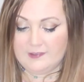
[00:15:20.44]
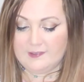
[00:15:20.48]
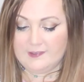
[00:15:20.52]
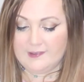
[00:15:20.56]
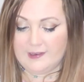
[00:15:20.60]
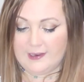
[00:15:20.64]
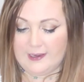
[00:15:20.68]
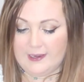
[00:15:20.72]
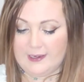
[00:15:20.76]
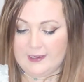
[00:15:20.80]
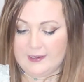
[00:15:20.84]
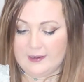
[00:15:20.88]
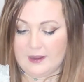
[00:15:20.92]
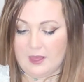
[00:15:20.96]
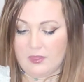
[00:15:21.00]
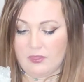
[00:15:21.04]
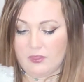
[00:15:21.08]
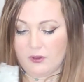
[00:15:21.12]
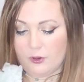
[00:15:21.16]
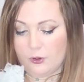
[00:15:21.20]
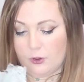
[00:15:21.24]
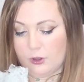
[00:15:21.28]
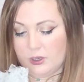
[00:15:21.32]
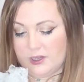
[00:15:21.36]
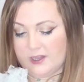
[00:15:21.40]
It's in
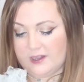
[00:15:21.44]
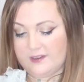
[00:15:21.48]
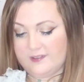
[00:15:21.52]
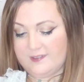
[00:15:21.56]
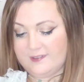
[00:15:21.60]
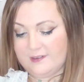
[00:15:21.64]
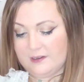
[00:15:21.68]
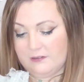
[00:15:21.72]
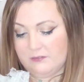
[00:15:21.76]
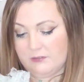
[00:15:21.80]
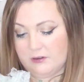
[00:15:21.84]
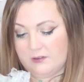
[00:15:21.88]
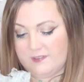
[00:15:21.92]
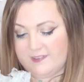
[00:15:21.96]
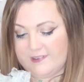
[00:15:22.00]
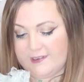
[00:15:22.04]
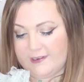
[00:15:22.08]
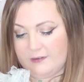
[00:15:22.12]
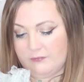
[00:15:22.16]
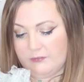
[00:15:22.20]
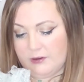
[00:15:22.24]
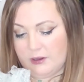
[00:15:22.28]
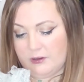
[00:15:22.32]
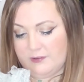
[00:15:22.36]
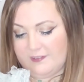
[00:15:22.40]
the colour
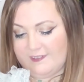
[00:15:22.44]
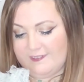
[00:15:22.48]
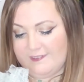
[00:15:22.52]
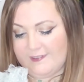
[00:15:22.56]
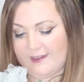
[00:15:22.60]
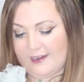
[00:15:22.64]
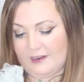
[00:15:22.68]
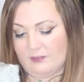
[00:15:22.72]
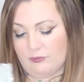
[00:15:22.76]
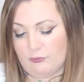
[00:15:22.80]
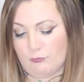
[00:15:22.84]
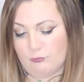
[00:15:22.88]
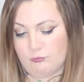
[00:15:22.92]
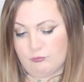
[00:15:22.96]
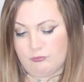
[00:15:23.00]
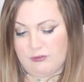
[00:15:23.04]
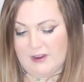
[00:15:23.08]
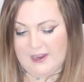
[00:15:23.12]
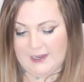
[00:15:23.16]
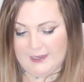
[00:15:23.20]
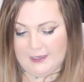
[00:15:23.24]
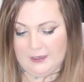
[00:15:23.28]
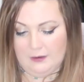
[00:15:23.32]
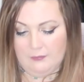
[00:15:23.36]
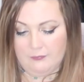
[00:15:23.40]
006
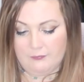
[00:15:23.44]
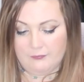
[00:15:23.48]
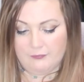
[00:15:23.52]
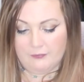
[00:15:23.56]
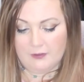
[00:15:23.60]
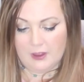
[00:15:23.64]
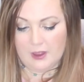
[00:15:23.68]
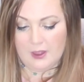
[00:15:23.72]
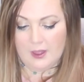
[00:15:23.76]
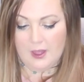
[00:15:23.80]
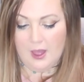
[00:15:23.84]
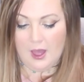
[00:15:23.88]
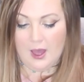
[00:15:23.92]
Reef